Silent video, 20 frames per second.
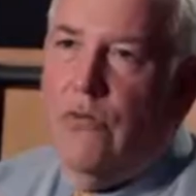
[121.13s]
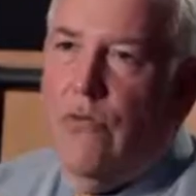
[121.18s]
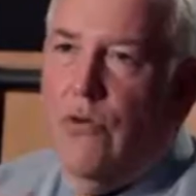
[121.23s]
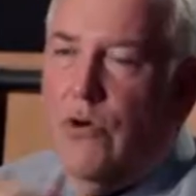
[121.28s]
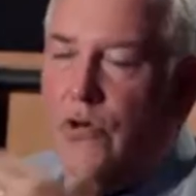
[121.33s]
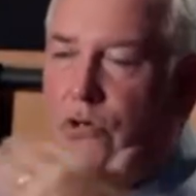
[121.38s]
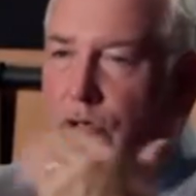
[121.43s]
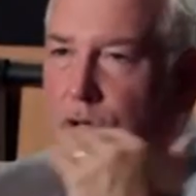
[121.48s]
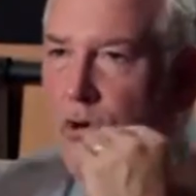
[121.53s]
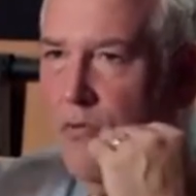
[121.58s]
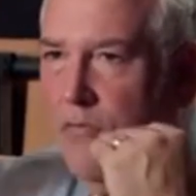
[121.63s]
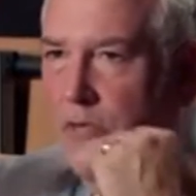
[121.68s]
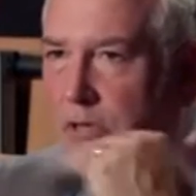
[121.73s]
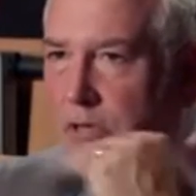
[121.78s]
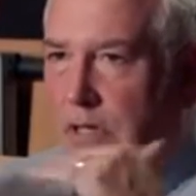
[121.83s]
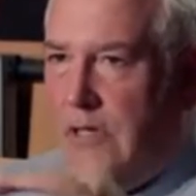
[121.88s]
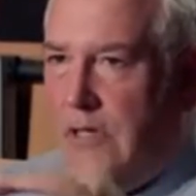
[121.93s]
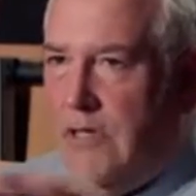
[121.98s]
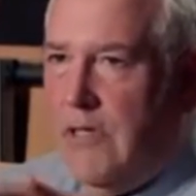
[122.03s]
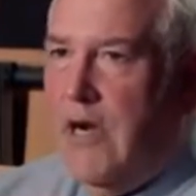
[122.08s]
works over
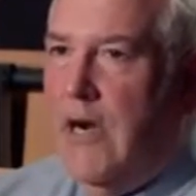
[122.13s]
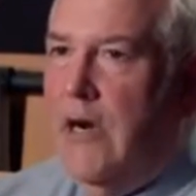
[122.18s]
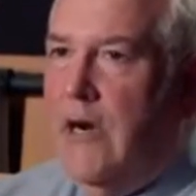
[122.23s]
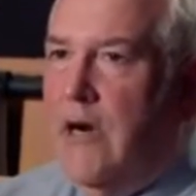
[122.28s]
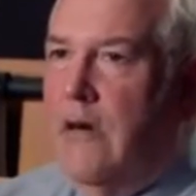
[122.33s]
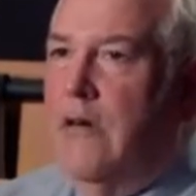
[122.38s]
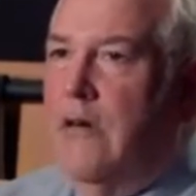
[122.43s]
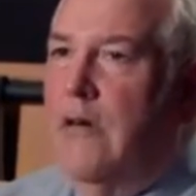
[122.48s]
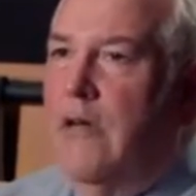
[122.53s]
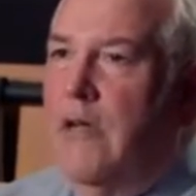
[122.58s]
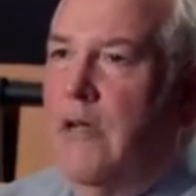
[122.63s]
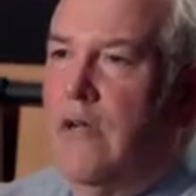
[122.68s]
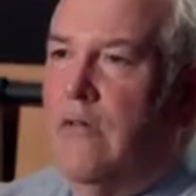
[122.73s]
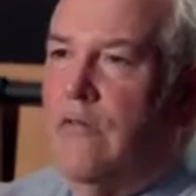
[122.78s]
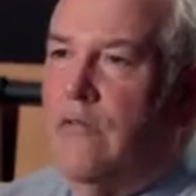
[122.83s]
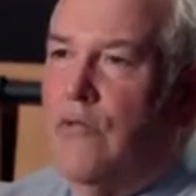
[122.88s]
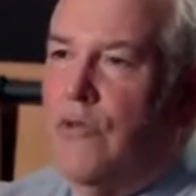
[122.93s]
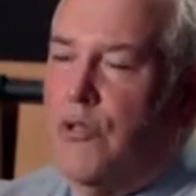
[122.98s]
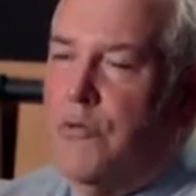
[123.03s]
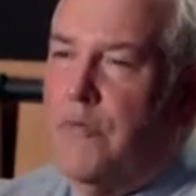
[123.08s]
the entire
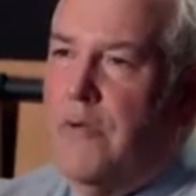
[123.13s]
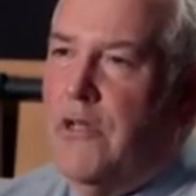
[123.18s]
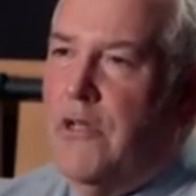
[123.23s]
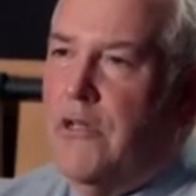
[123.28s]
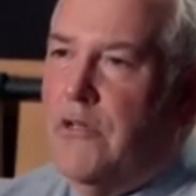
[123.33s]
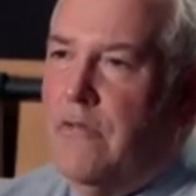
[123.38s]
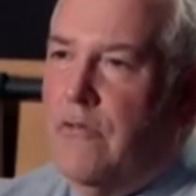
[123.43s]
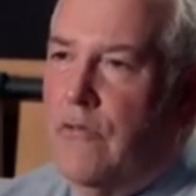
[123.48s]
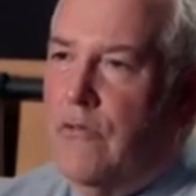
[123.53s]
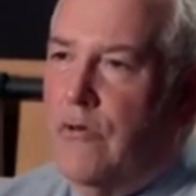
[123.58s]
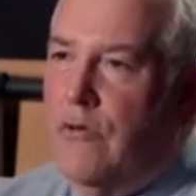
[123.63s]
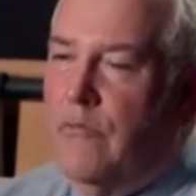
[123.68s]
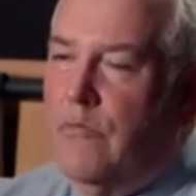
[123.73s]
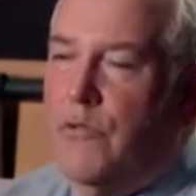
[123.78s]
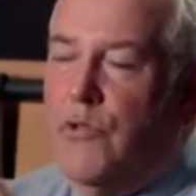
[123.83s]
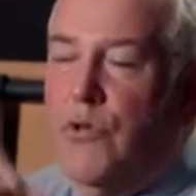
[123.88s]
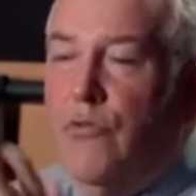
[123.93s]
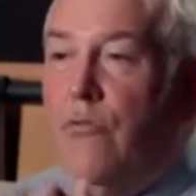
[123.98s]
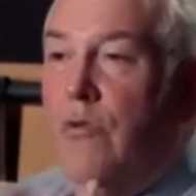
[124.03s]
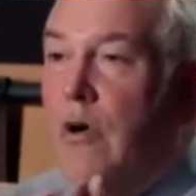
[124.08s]
floor space of the room.
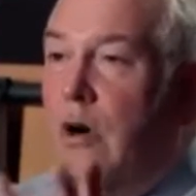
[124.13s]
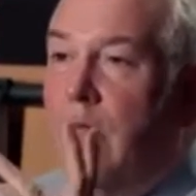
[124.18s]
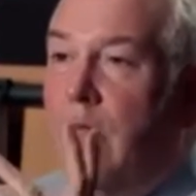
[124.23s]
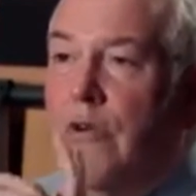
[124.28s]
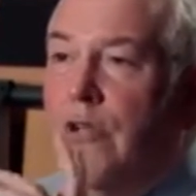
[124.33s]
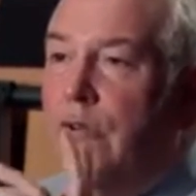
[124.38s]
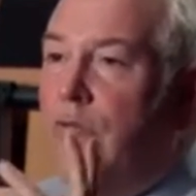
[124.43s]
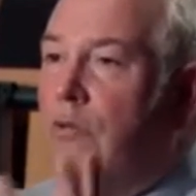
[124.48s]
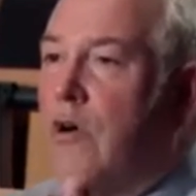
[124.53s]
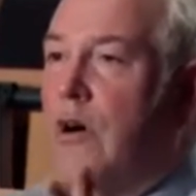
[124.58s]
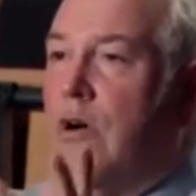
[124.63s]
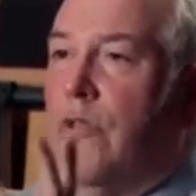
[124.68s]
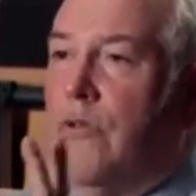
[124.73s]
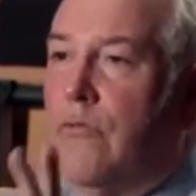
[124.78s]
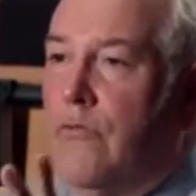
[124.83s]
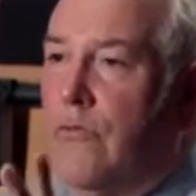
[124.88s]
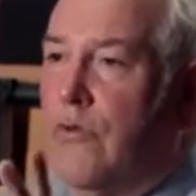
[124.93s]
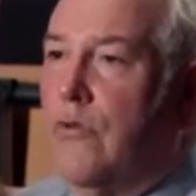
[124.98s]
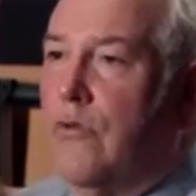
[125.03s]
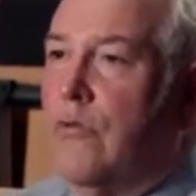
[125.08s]
So wherever you are in the
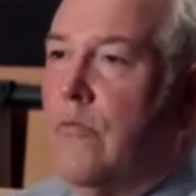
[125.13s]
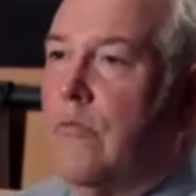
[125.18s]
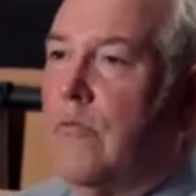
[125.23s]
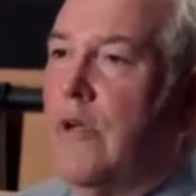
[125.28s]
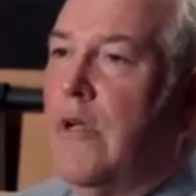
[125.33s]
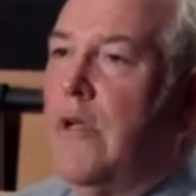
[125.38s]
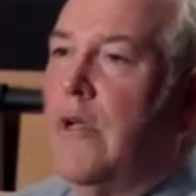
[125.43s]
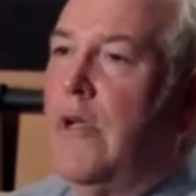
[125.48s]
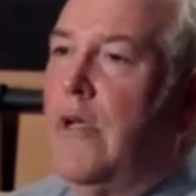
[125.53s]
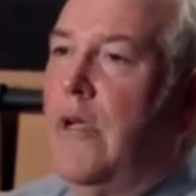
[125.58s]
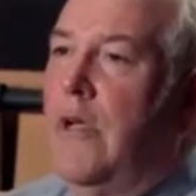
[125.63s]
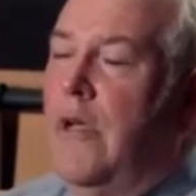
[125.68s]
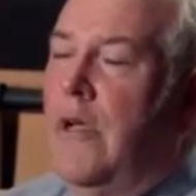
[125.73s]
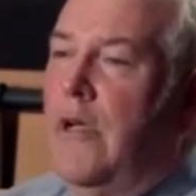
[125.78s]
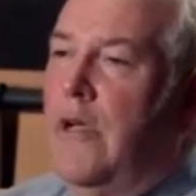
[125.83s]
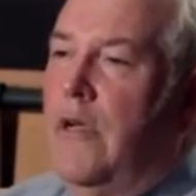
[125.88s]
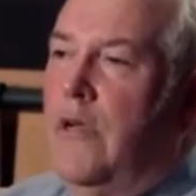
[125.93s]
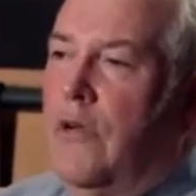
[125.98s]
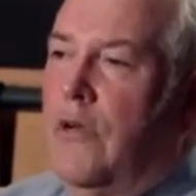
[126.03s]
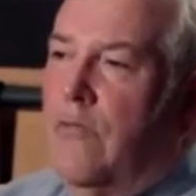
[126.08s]
room,
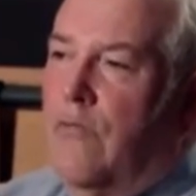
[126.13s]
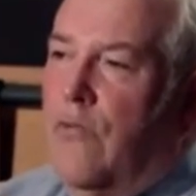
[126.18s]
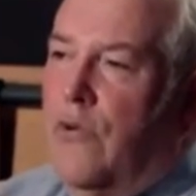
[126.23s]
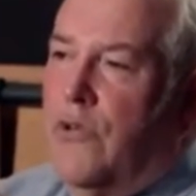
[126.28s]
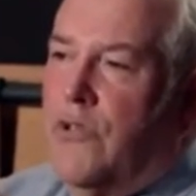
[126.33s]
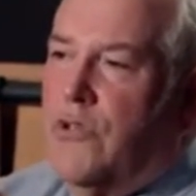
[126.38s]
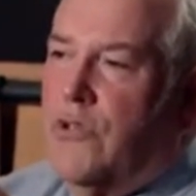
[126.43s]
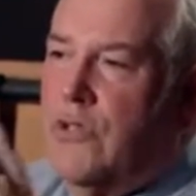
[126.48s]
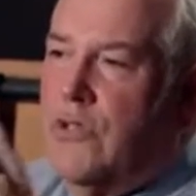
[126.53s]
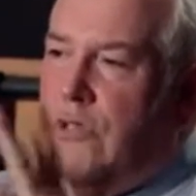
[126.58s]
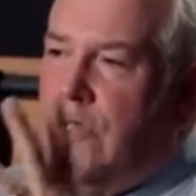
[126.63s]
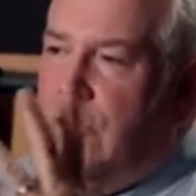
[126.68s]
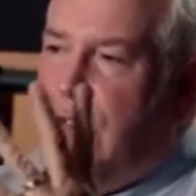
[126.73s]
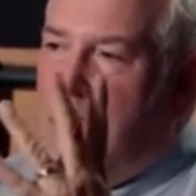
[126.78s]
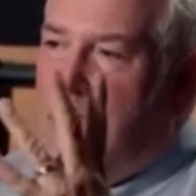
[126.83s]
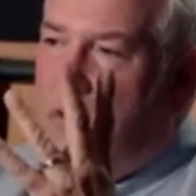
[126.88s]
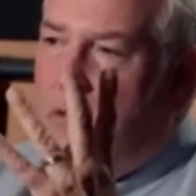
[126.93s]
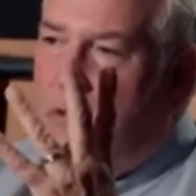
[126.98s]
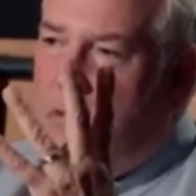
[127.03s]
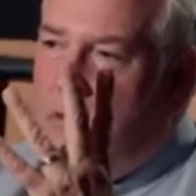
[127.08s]
your voice
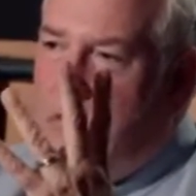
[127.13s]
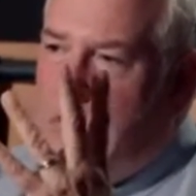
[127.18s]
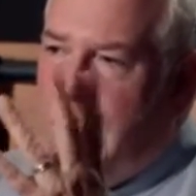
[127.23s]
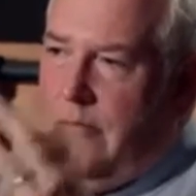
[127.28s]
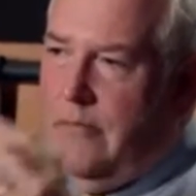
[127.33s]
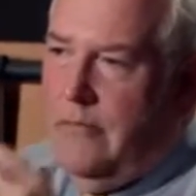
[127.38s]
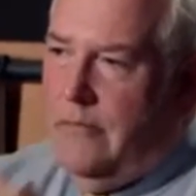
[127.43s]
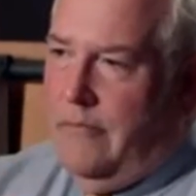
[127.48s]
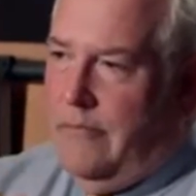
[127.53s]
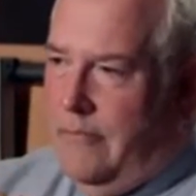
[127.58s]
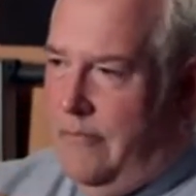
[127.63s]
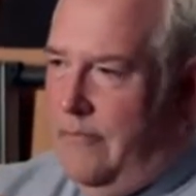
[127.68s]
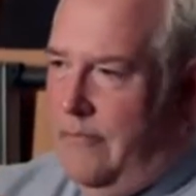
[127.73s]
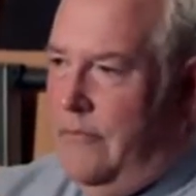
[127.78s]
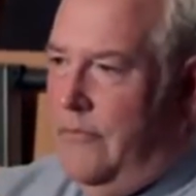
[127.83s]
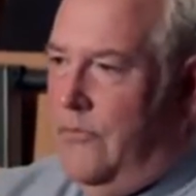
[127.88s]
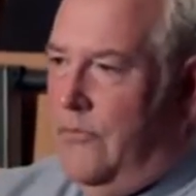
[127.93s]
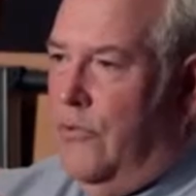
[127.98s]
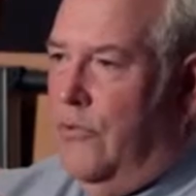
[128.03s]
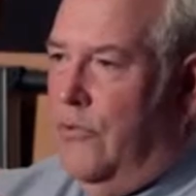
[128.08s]
is,
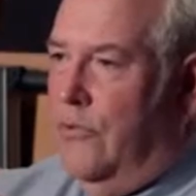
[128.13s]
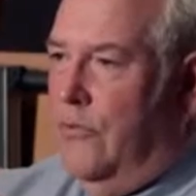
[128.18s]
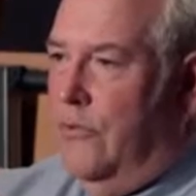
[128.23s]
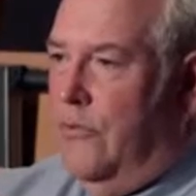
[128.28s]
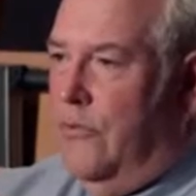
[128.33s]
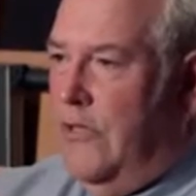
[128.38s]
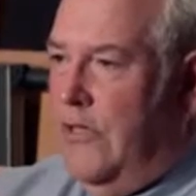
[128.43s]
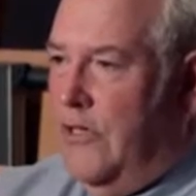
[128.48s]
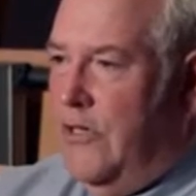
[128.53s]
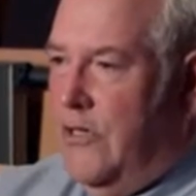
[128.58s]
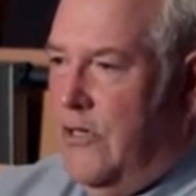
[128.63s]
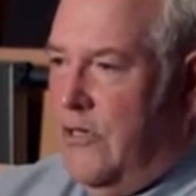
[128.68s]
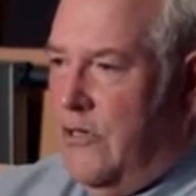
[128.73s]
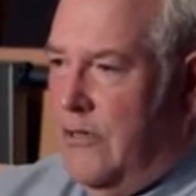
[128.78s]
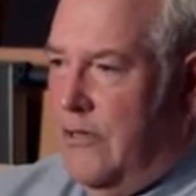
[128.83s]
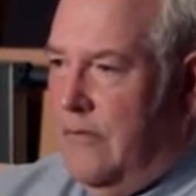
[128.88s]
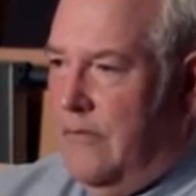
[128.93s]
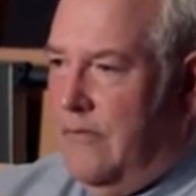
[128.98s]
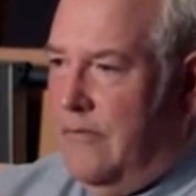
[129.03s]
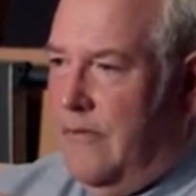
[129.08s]
through the aegis
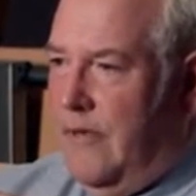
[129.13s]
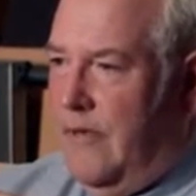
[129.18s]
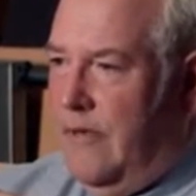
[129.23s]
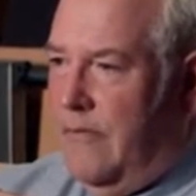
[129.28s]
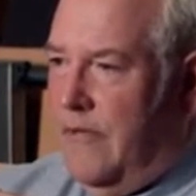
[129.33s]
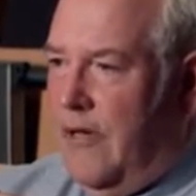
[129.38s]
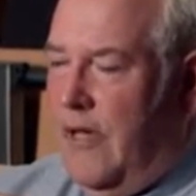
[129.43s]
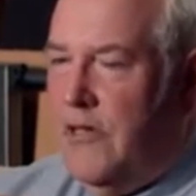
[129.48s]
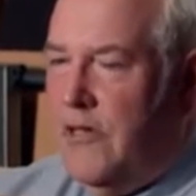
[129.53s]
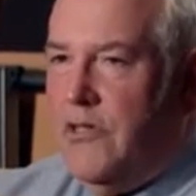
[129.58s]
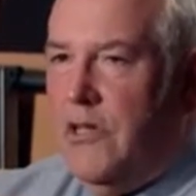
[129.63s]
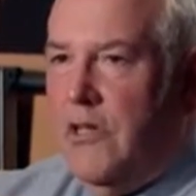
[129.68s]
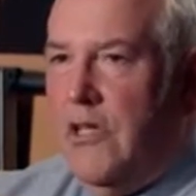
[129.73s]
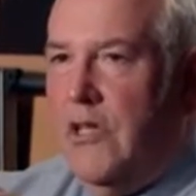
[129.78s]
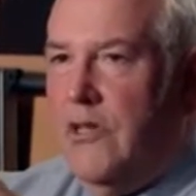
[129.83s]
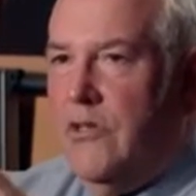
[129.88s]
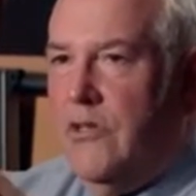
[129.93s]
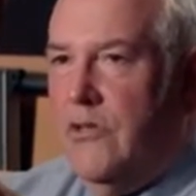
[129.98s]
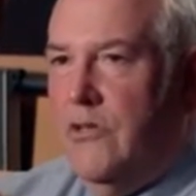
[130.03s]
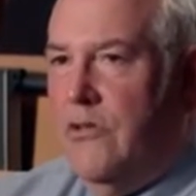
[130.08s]
of
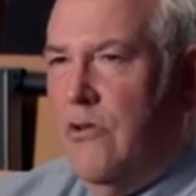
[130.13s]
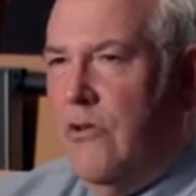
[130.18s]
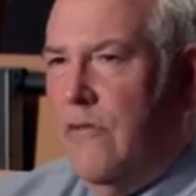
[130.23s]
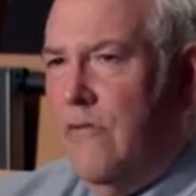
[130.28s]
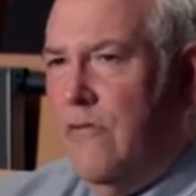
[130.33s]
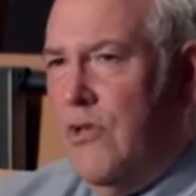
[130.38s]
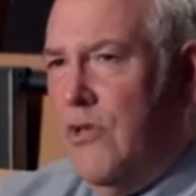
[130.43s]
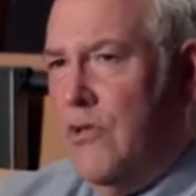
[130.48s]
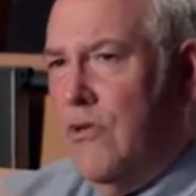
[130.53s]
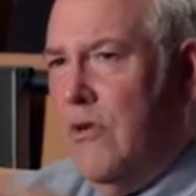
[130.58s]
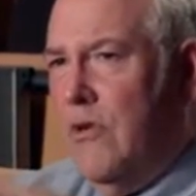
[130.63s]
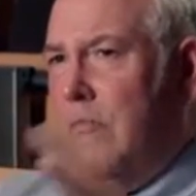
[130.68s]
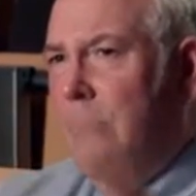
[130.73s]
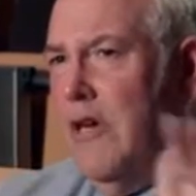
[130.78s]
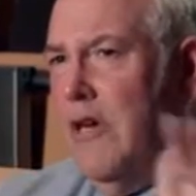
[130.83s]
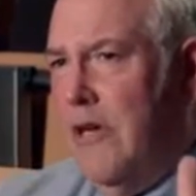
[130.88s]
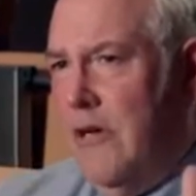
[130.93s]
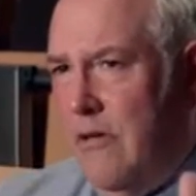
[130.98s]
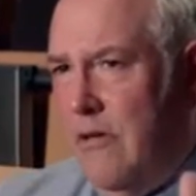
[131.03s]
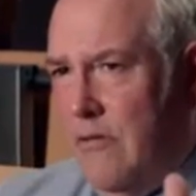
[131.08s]
Constellation, sort of
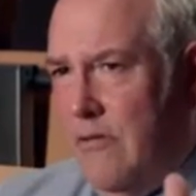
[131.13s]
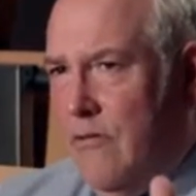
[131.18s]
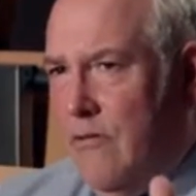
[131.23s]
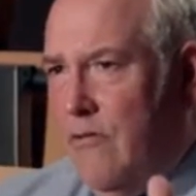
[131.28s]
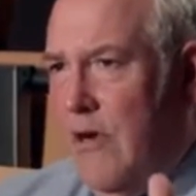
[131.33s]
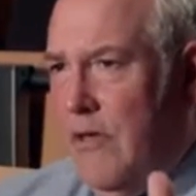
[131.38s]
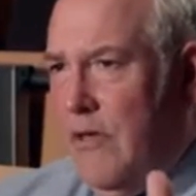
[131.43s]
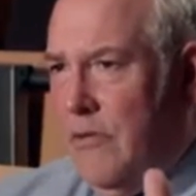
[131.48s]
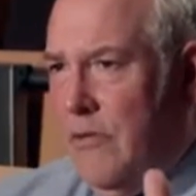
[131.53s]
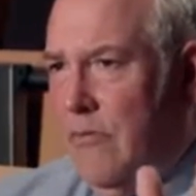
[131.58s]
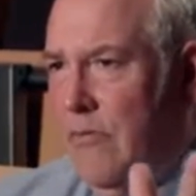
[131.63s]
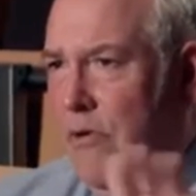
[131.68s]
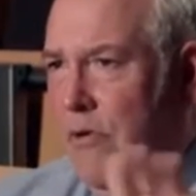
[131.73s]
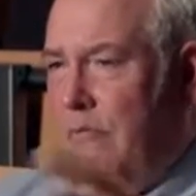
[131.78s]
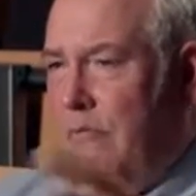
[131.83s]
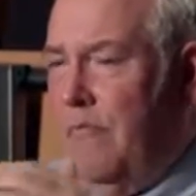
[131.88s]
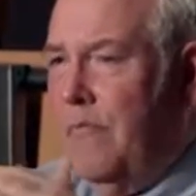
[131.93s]
distributed throughout the room.